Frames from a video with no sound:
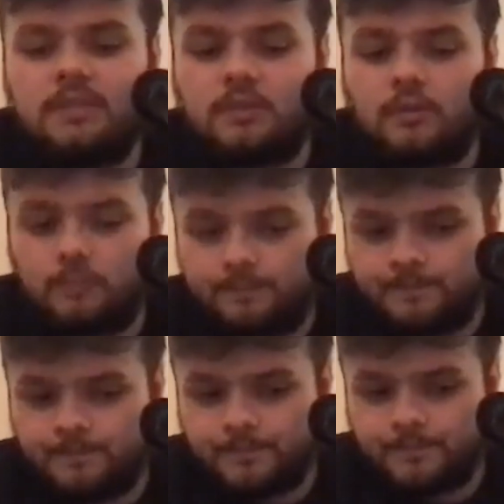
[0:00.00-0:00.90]
So
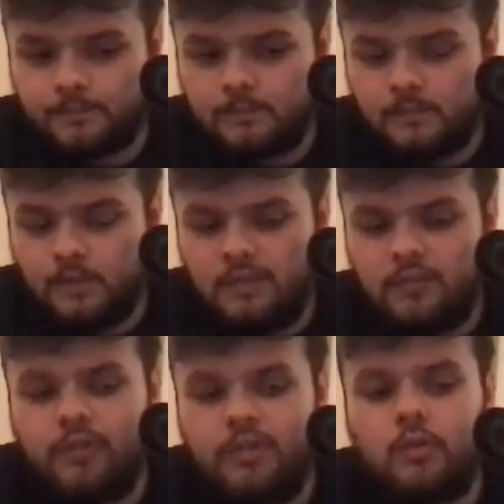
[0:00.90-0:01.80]
it's
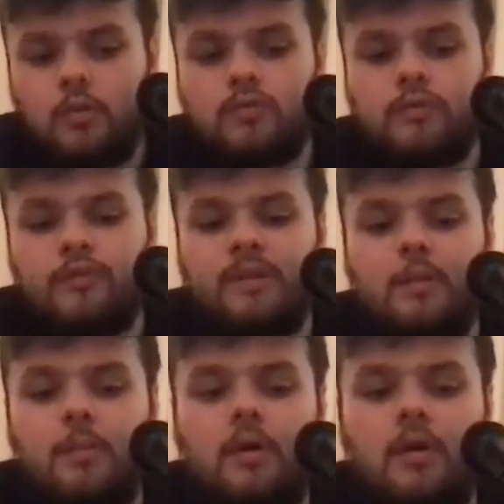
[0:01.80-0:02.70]
really cool to have been
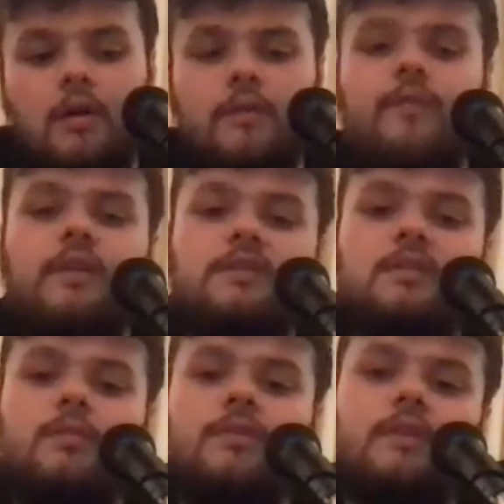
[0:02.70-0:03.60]
a part of the things
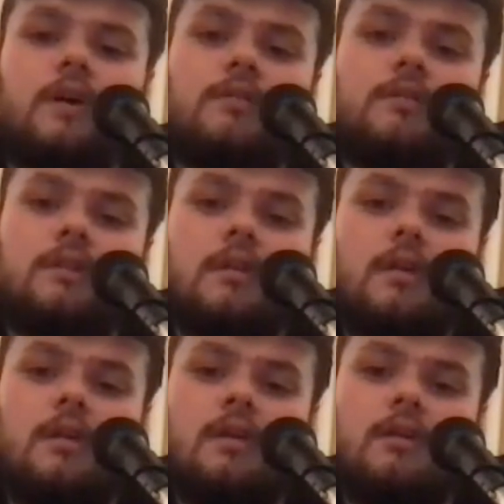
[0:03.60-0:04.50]
that we've done.
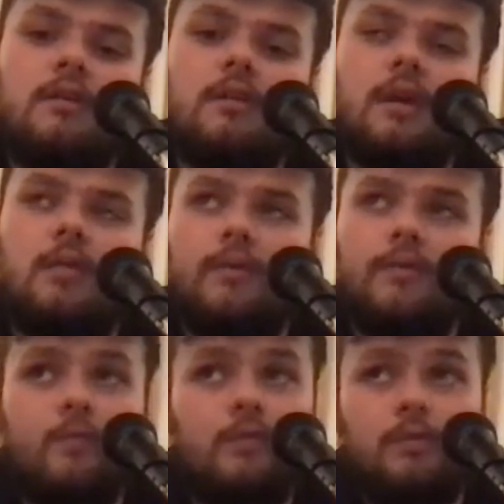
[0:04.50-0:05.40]
You know, like we've
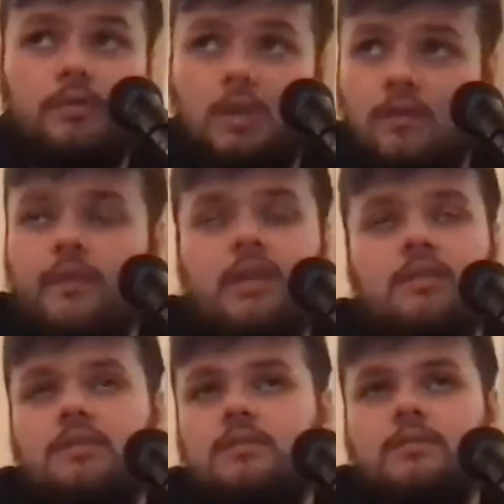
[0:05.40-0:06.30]
done
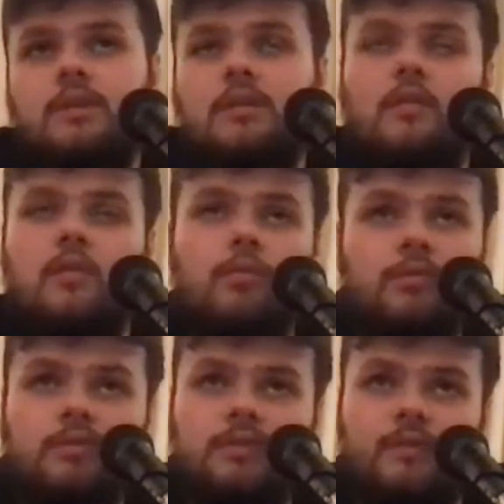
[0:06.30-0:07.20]
events, we've done the whole
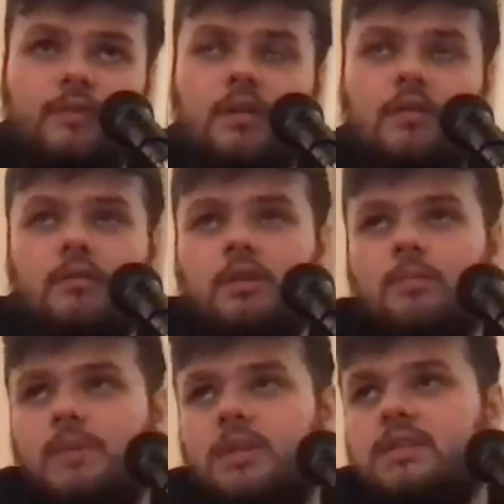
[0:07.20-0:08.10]
music thing, we've
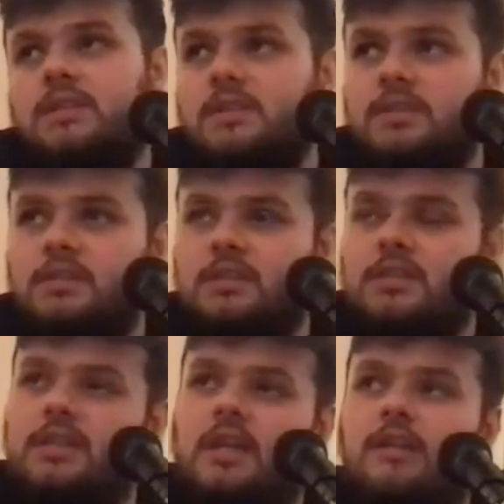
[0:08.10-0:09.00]
done mixes and
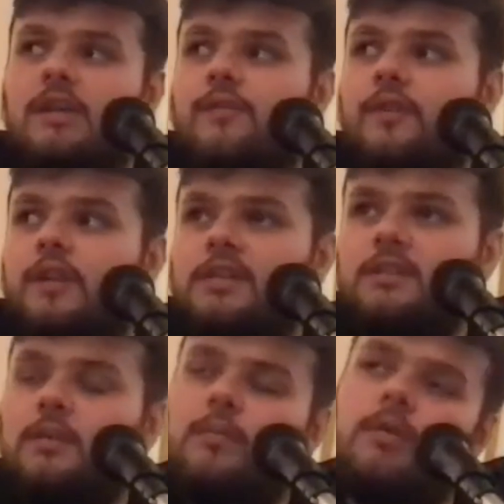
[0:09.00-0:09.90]
this, that, and the other, and there's
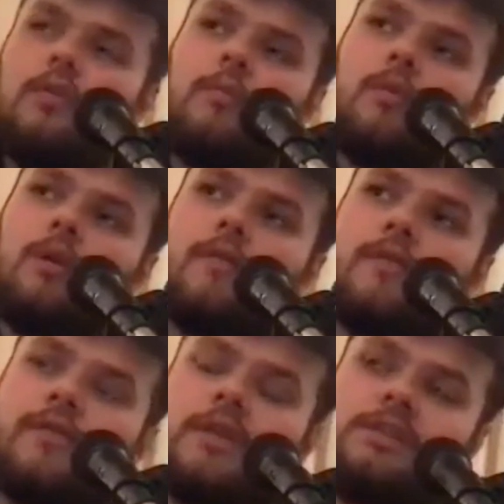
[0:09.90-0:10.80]
a lot more other
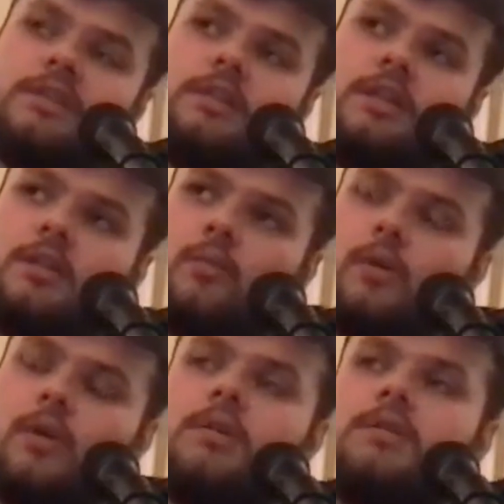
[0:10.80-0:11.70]
things in the
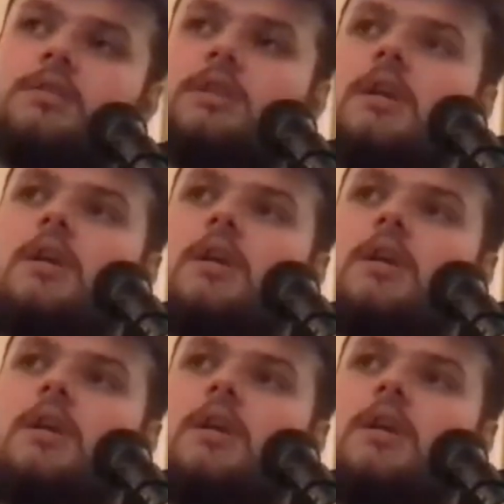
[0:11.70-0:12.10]
works.